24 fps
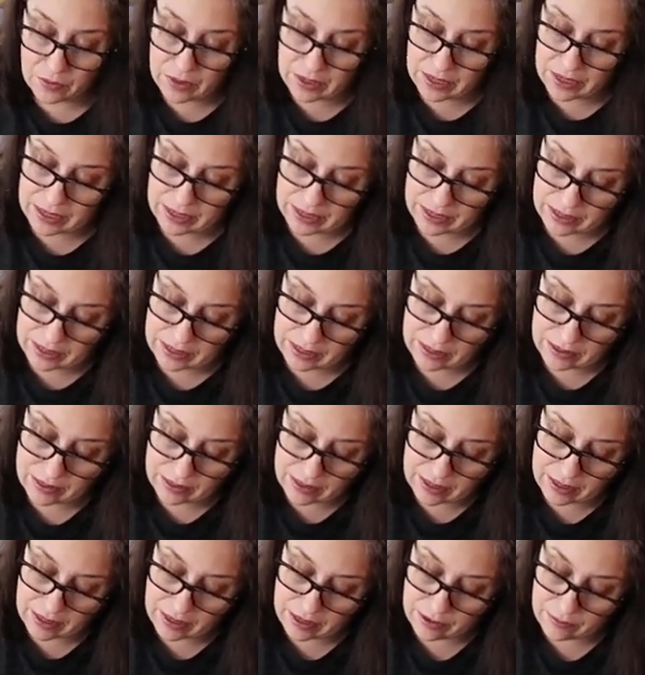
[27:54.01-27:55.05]
Okay, and I
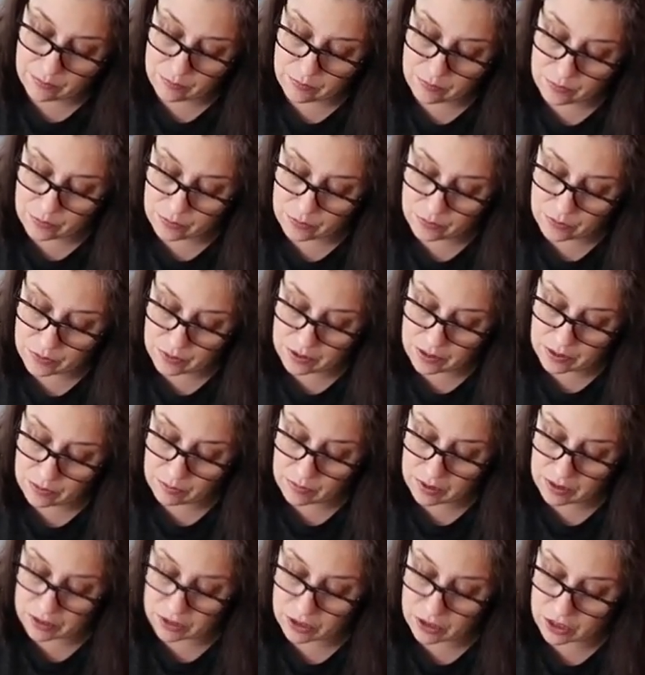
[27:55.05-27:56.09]
think I'm pretty
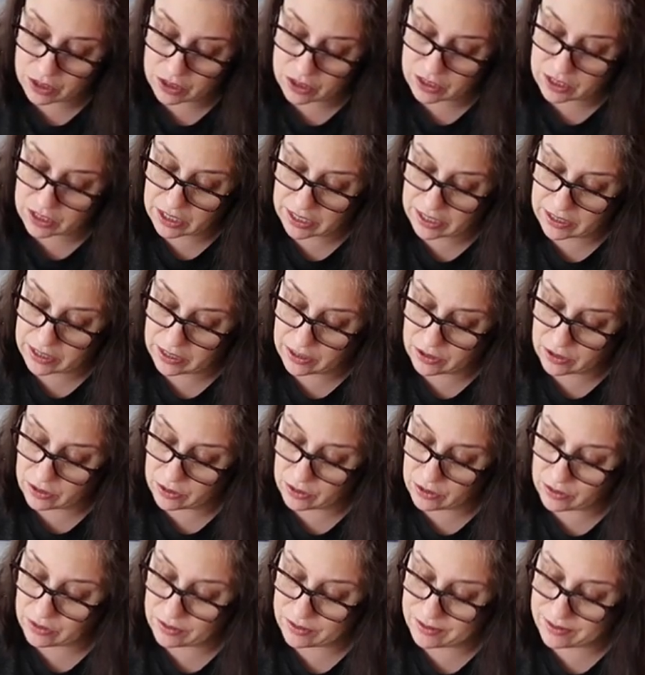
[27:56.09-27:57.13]
much set
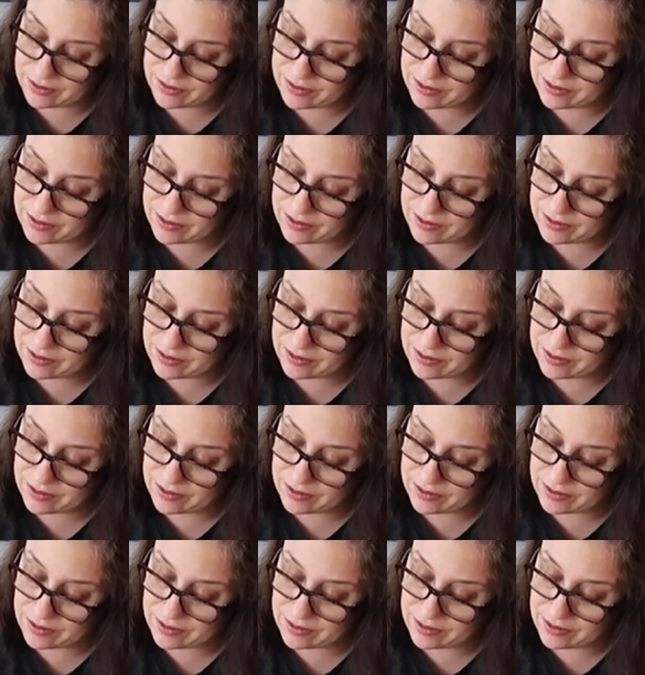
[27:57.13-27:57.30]
here.